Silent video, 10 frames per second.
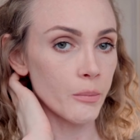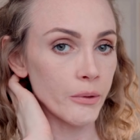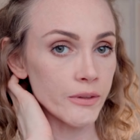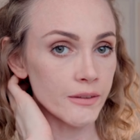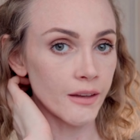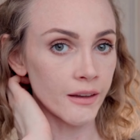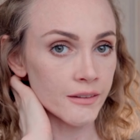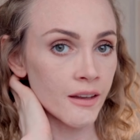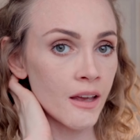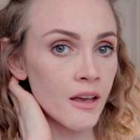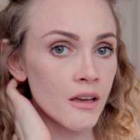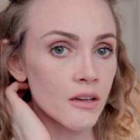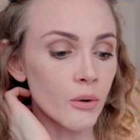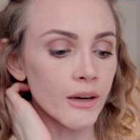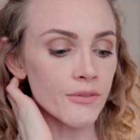most success
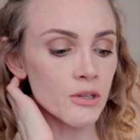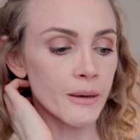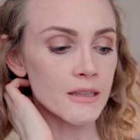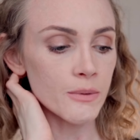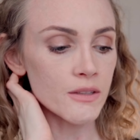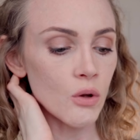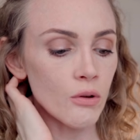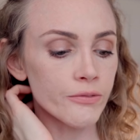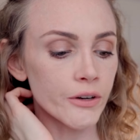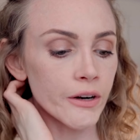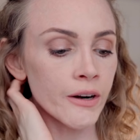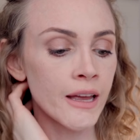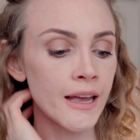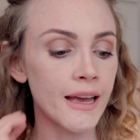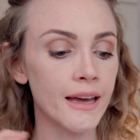going after mites with sulfur,
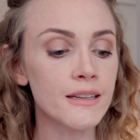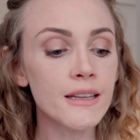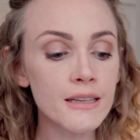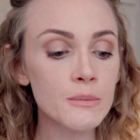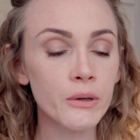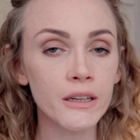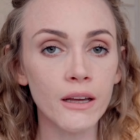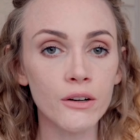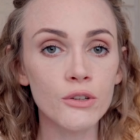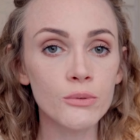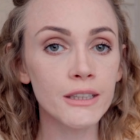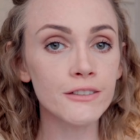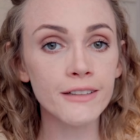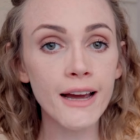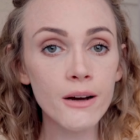and it is putting out a new
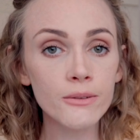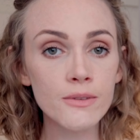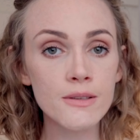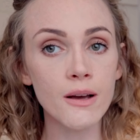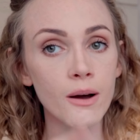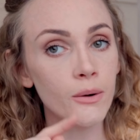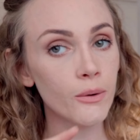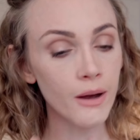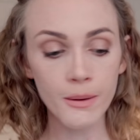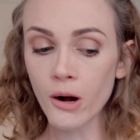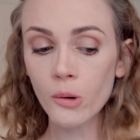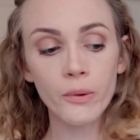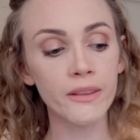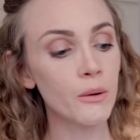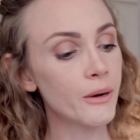leaf now, so I'm
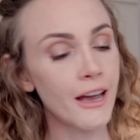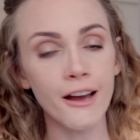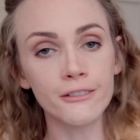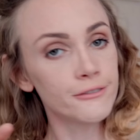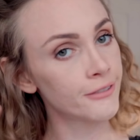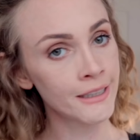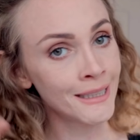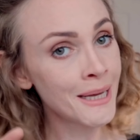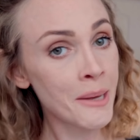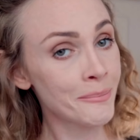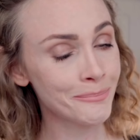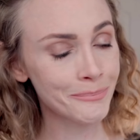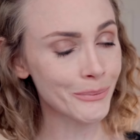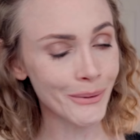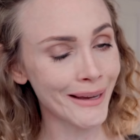hoping that we have
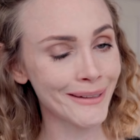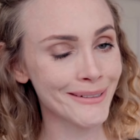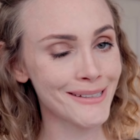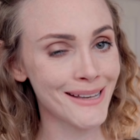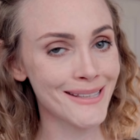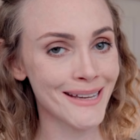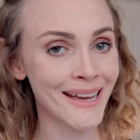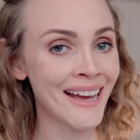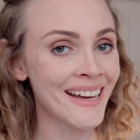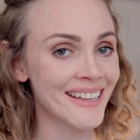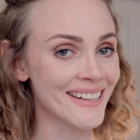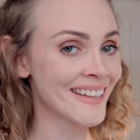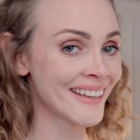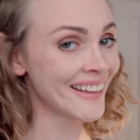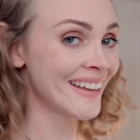brighter days ahead
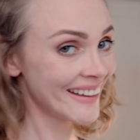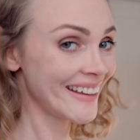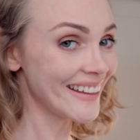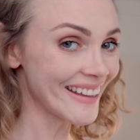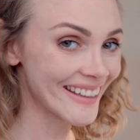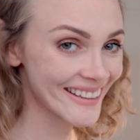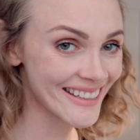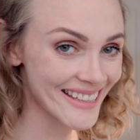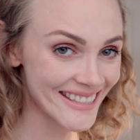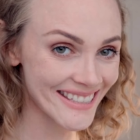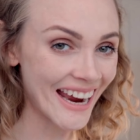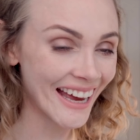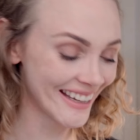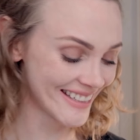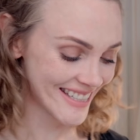in this
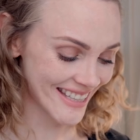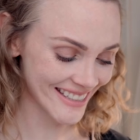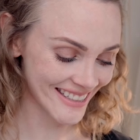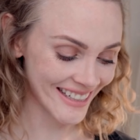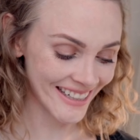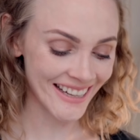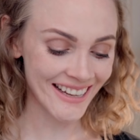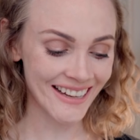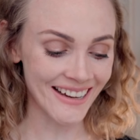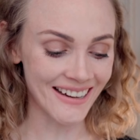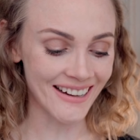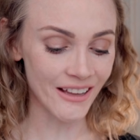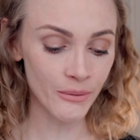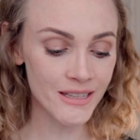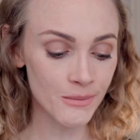tent. Uh,
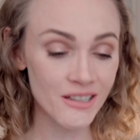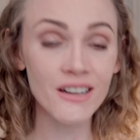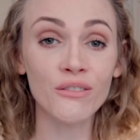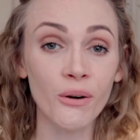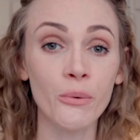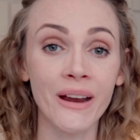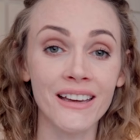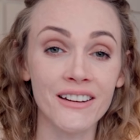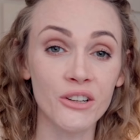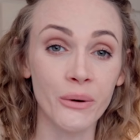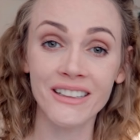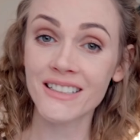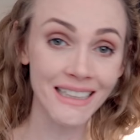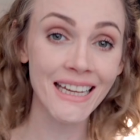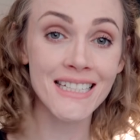otherwise, I'm just gonna throw it away and get a new one because
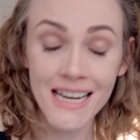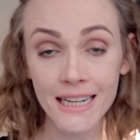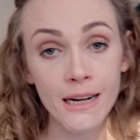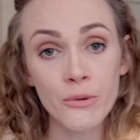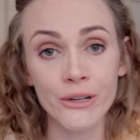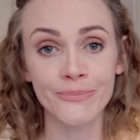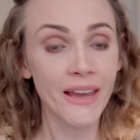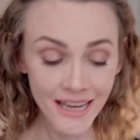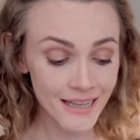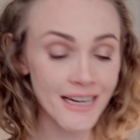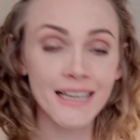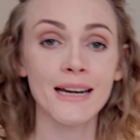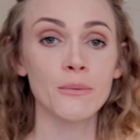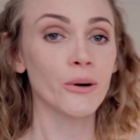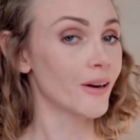I can't take it anymore. I can't take it
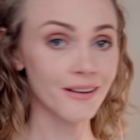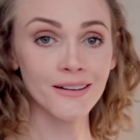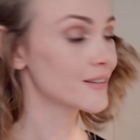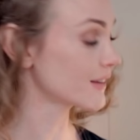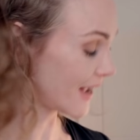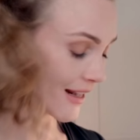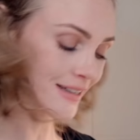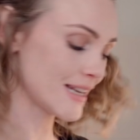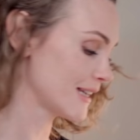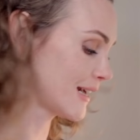anymore. I honestly cannot take it